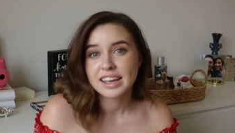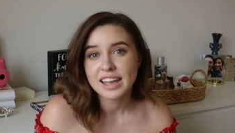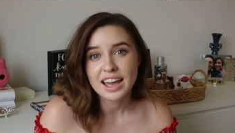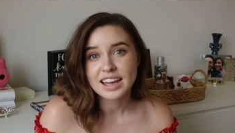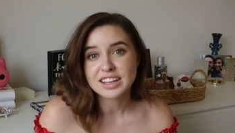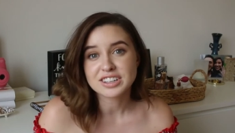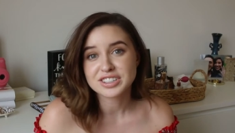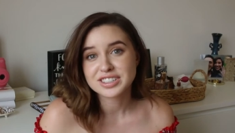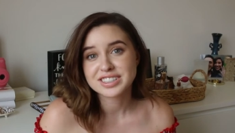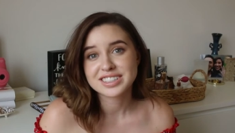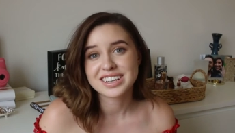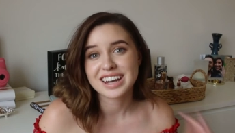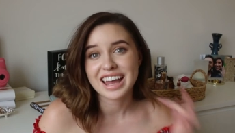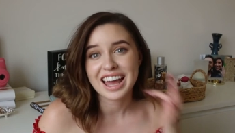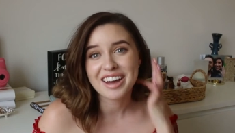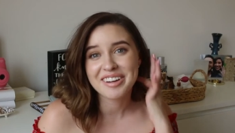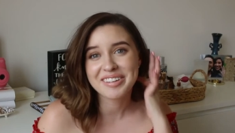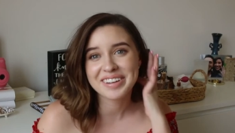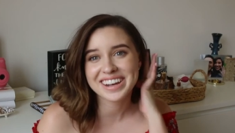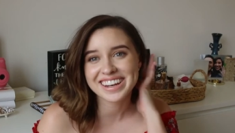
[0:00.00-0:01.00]
I just didn't
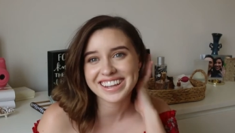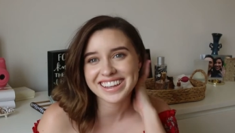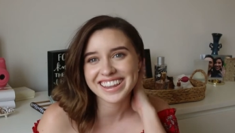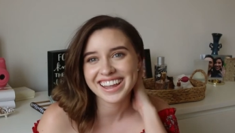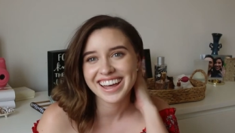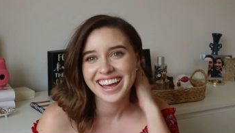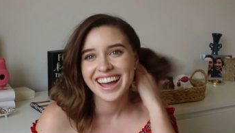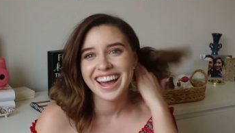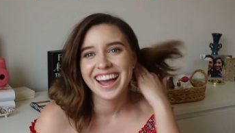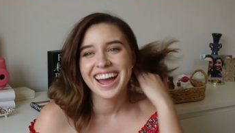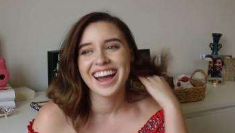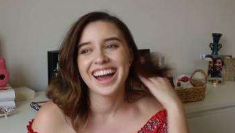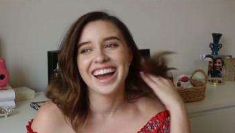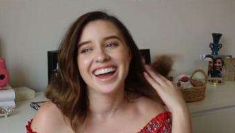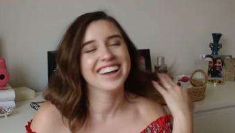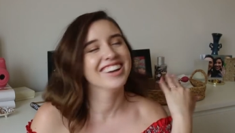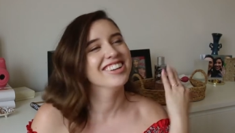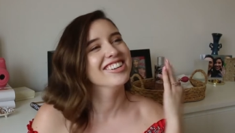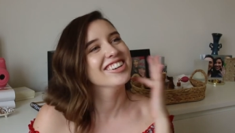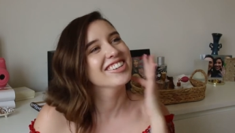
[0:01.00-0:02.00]
have any,
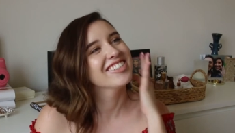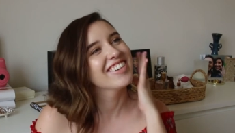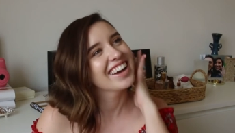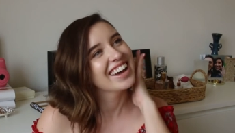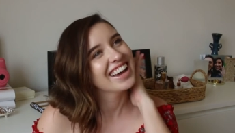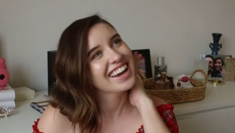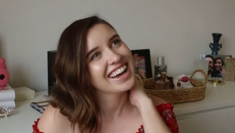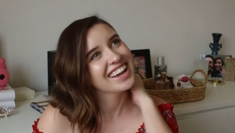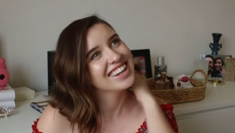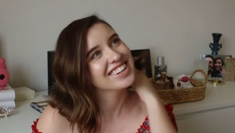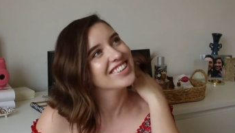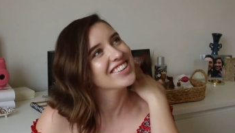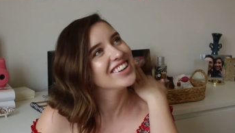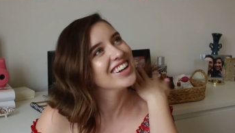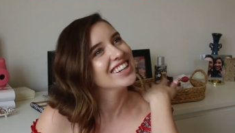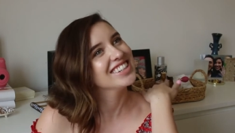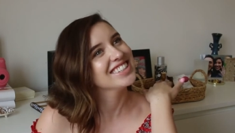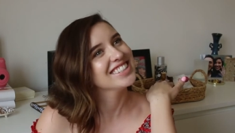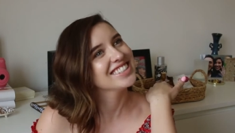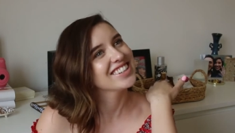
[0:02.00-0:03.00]
I don't know why, I don't know
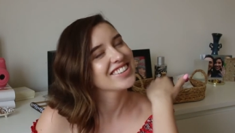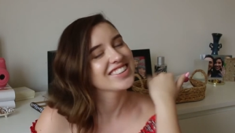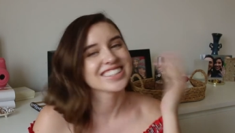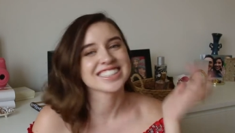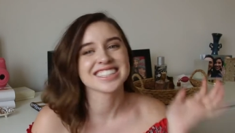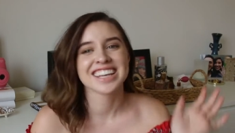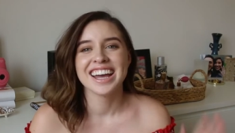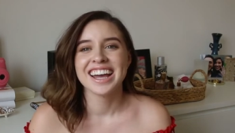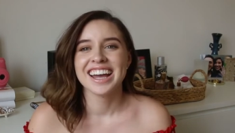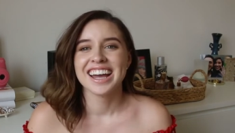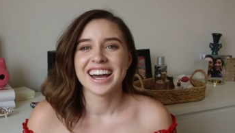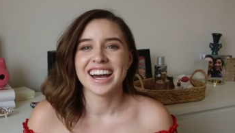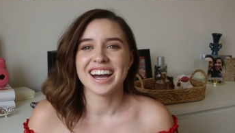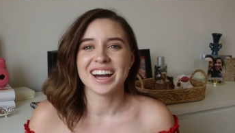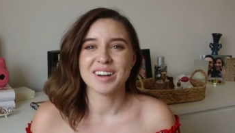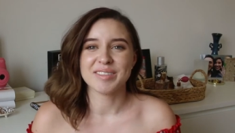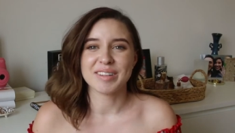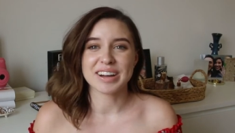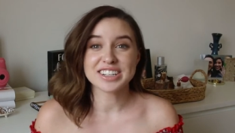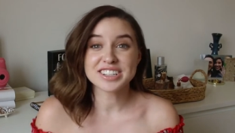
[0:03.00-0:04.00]
how to say this.
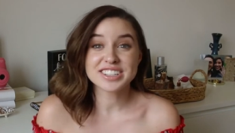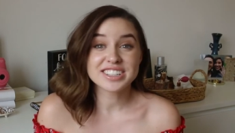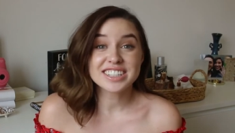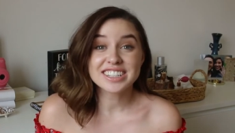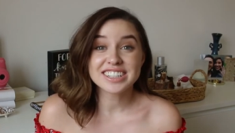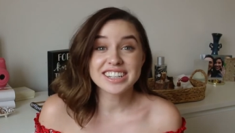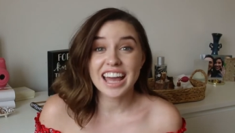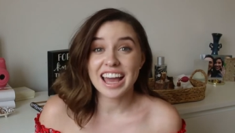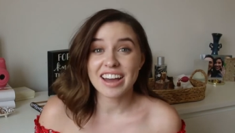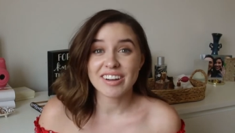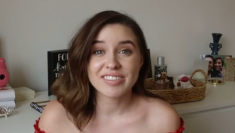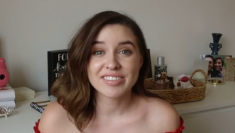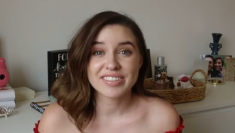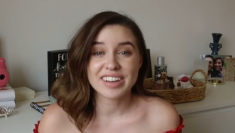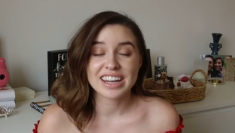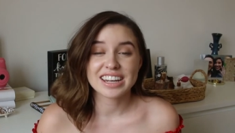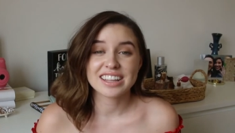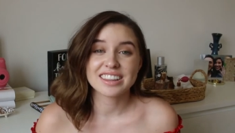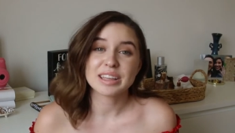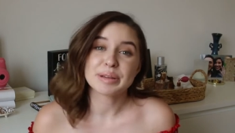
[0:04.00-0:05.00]
I just didn't have
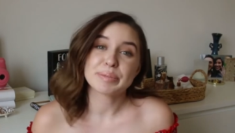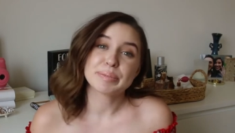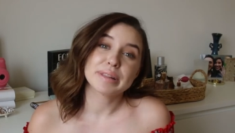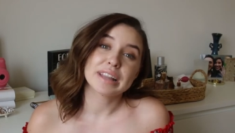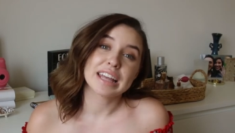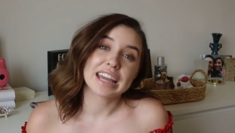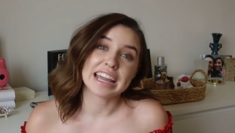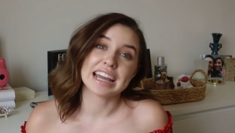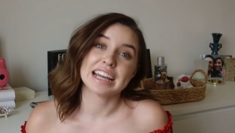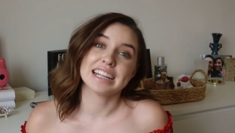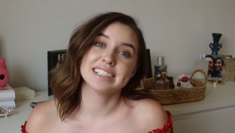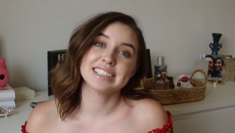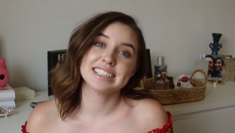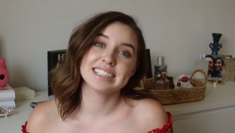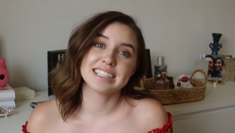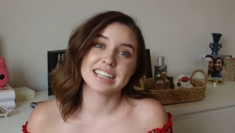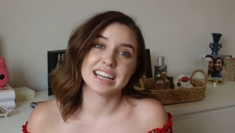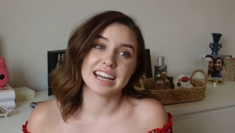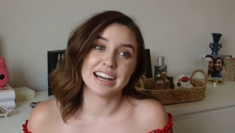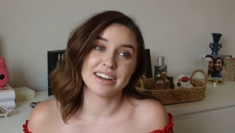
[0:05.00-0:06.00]
anything
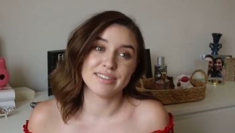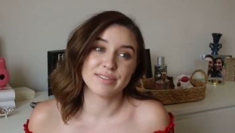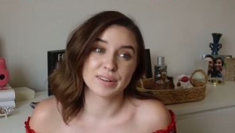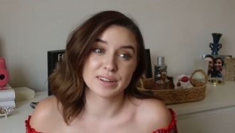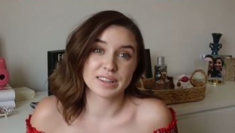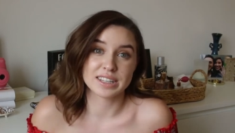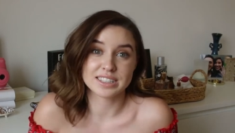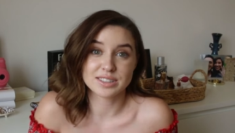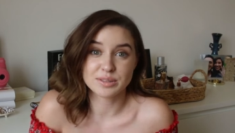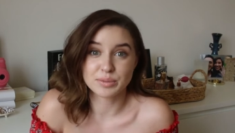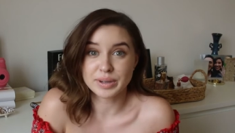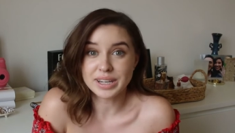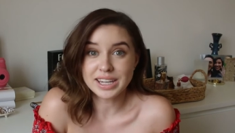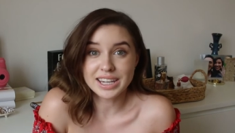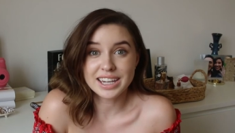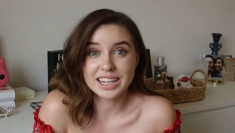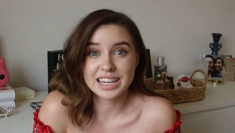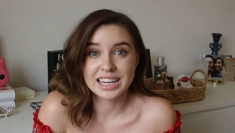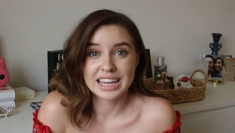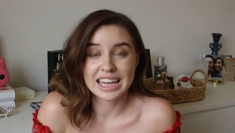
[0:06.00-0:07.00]
planned for this
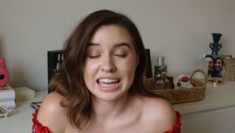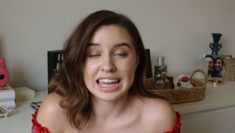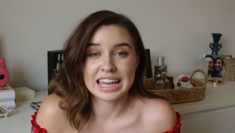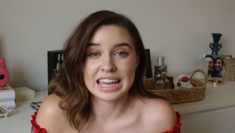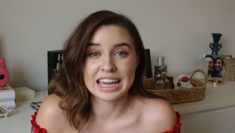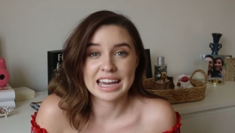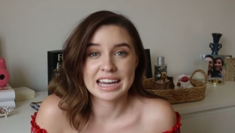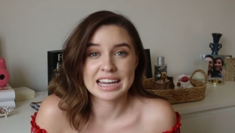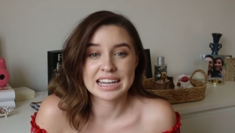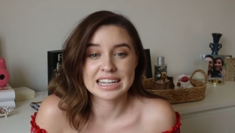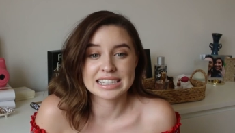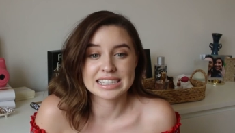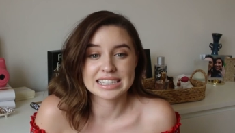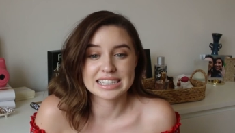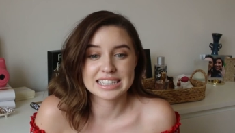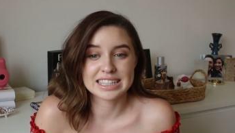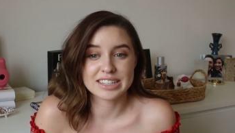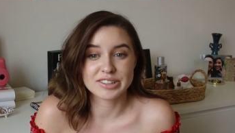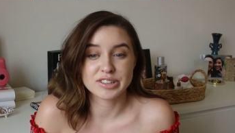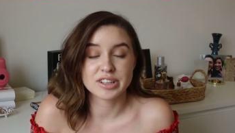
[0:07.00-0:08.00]
week,
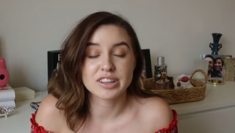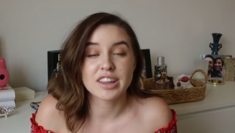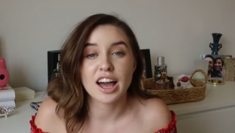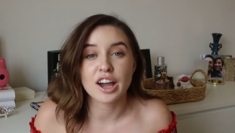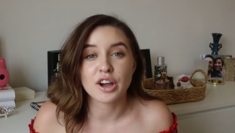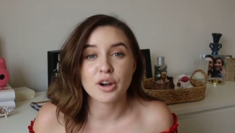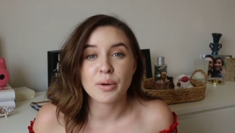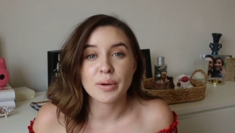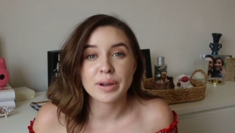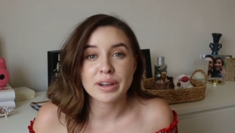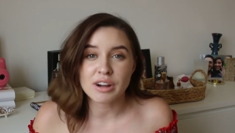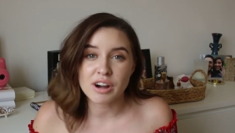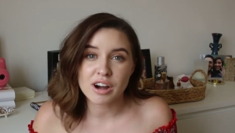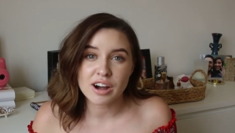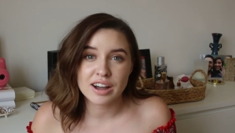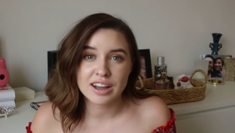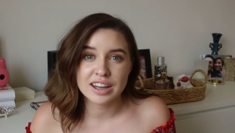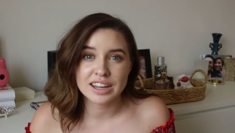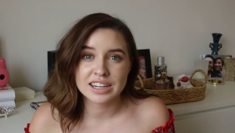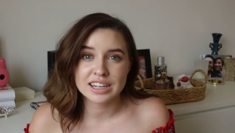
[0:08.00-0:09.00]
and there's a lot going
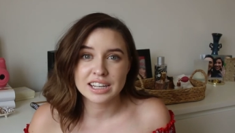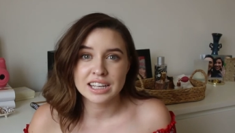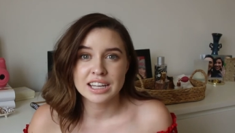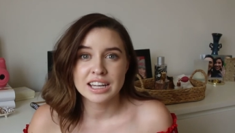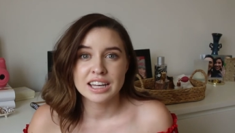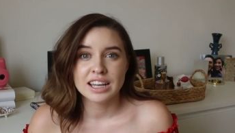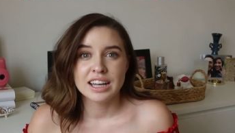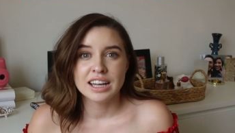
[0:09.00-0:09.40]
on